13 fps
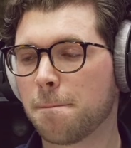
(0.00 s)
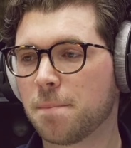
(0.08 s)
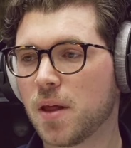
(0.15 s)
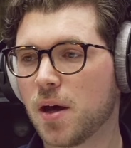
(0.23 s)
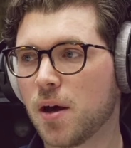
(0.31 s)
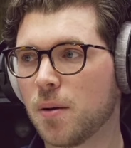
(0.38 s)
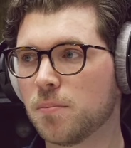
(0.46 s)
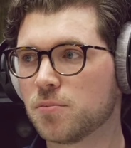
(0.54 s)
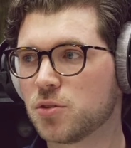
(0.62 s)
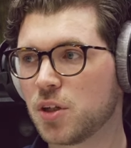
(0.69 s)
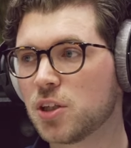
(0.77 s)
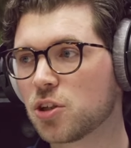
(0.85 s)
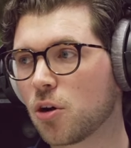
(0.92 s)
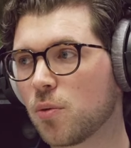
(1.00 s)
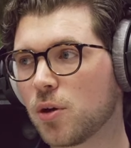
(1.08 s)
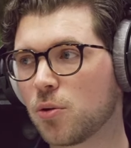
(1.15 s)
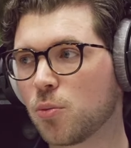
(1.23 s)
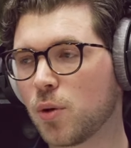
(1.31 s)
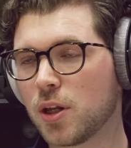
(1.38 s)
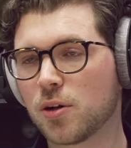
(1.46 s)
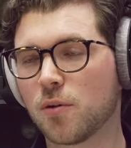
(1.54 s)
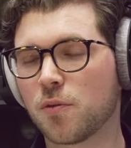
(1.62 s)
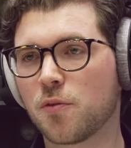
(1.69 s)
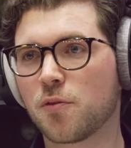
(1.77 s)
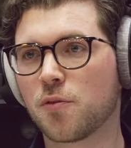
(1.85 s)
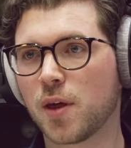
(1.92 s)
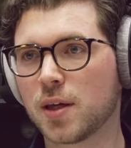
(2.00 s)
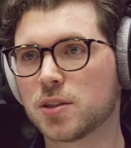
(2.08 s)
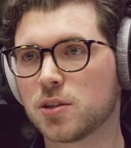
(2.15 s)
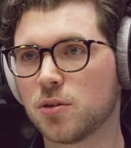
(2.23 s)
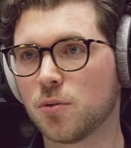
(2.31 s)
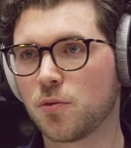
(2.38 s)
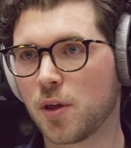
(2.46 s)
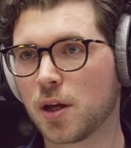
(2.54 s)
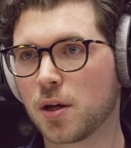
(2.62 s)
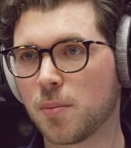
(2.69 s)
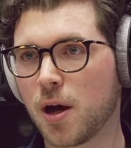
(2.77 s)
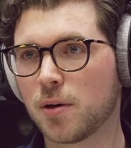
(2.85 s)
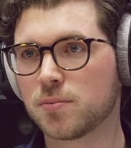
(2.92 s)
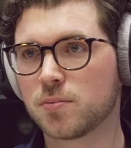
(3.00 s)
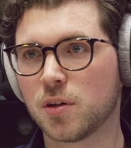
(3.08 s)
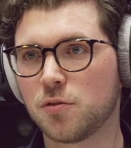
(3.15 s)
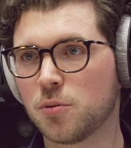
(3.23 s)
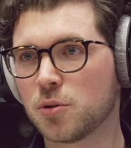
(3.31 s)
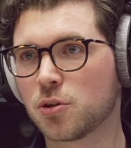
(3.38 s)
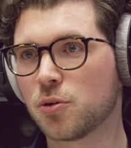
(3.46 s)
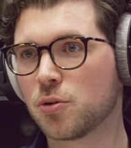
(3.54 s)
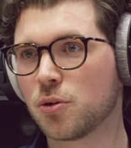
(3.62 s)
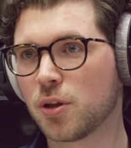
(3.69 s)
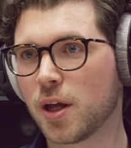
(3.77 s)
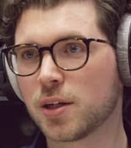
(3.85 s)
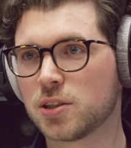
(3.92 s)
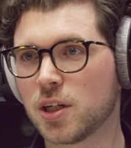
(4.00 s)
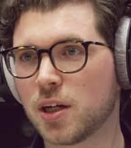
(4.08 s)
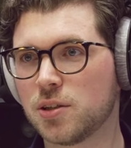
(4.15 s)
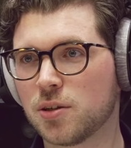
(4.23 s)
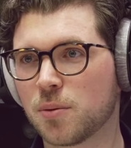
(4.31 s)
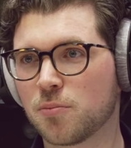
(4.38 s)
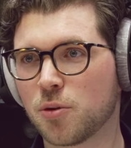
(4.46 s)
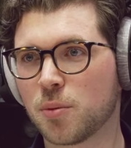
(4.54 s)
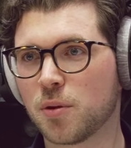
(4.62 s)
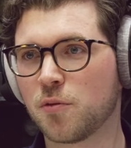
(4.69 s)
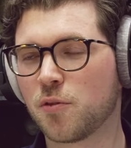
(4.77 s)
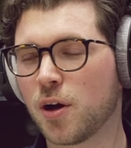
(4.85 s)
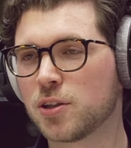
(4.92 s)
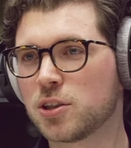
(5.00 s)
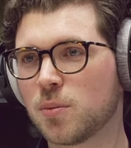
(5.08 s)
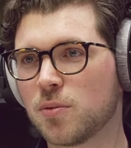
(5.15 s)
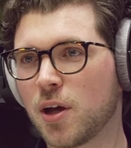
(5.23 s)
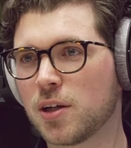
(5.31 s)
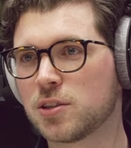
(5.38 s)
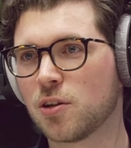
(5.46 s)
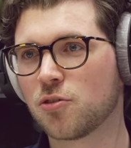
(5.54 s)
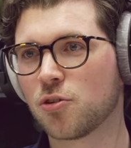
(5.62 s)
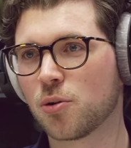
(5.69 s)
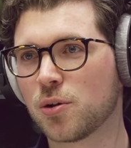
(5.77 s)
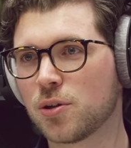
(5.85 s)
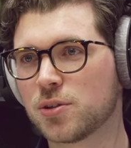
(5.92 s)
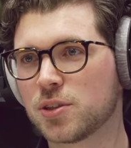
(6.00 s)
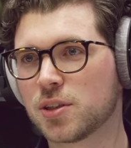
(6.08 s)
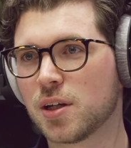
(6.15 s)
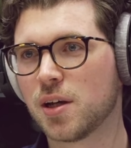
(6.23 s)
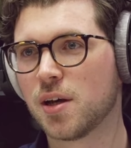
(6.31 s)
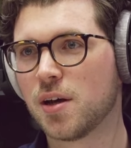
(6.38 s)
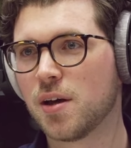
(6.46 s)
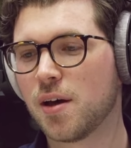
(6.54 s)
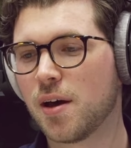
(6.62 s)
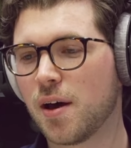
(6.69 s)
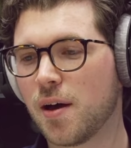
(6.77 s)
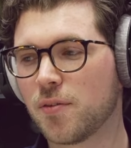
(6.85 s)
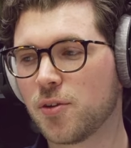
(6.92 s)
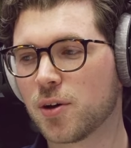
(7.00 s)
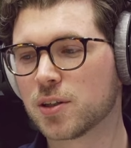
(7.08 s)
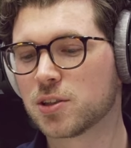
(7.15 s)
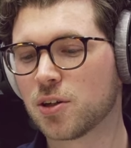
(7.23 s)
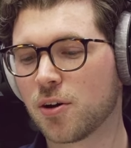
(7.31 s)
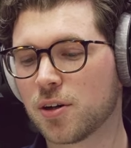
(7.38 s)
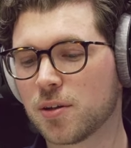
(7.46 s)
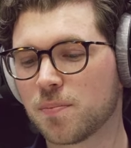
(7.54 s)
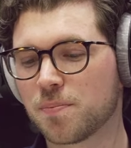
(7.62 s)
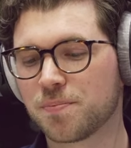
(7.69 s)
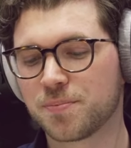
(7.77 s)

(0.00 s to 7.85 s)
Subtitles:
So these are really good things to think about. If you Google LangChain, you can probably find some nice tutorials to get started.